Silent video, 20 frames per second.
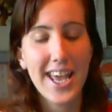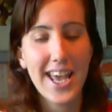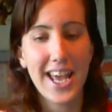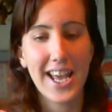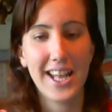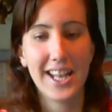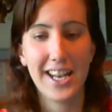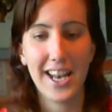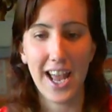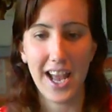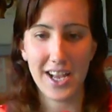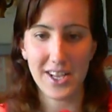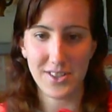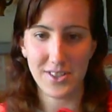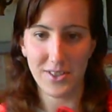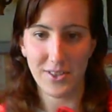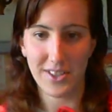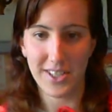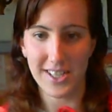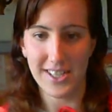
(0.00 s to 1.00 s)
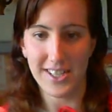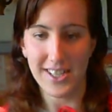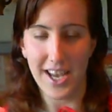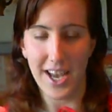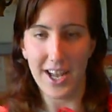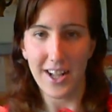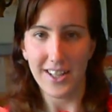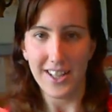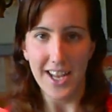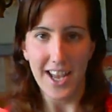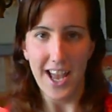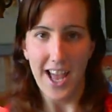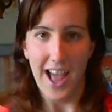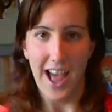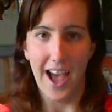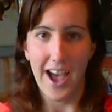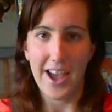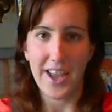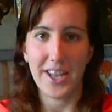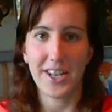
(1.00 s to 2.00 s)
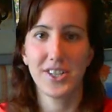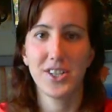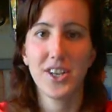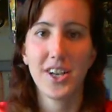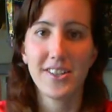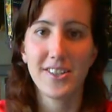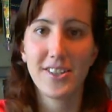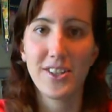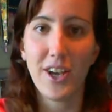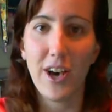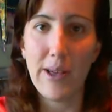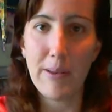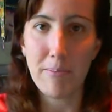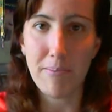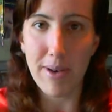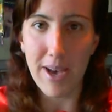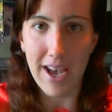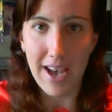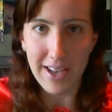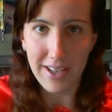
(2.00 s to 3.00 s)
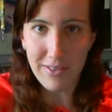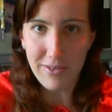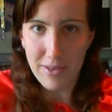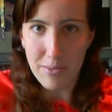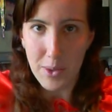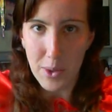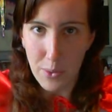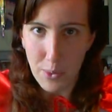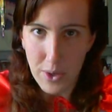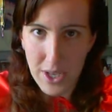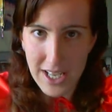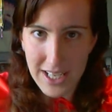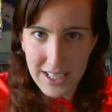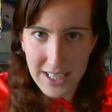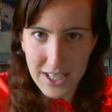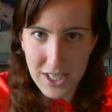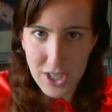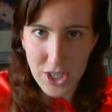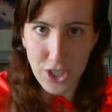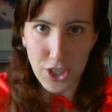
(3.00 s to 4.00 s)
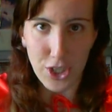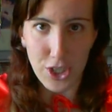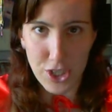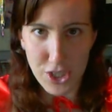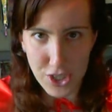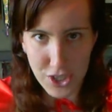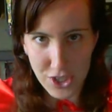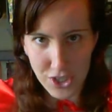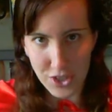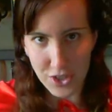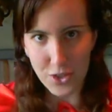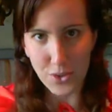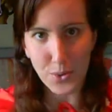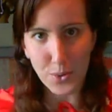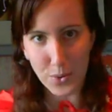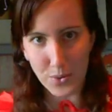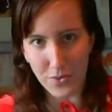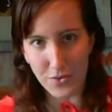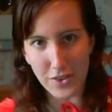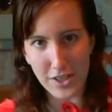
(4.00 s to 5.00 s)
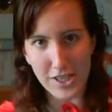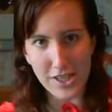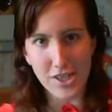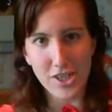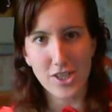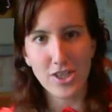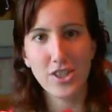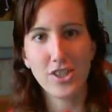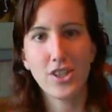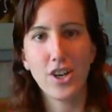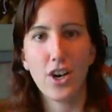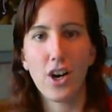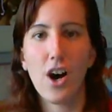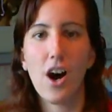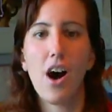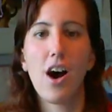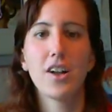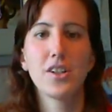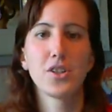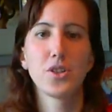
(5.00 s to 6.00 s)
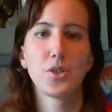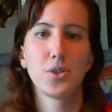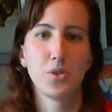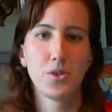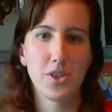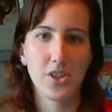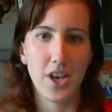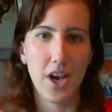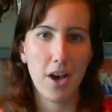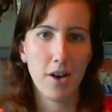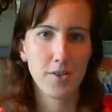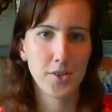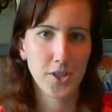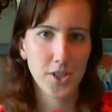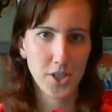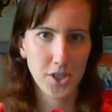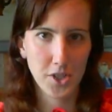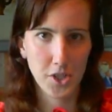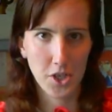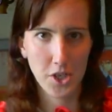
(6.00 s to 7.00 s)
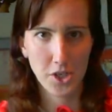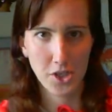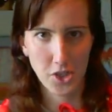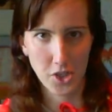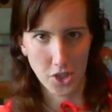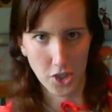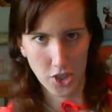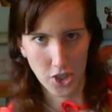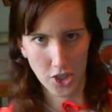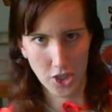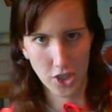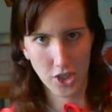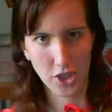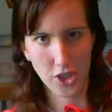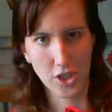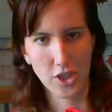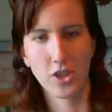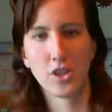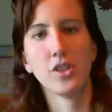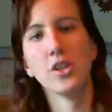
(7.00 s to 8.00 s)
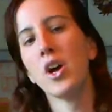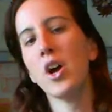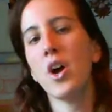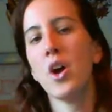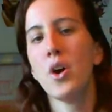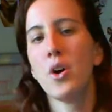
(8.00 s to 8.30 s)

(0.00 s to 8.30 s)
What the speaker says: And as you can tell, I just got back from a week excursion to VidCon 2013,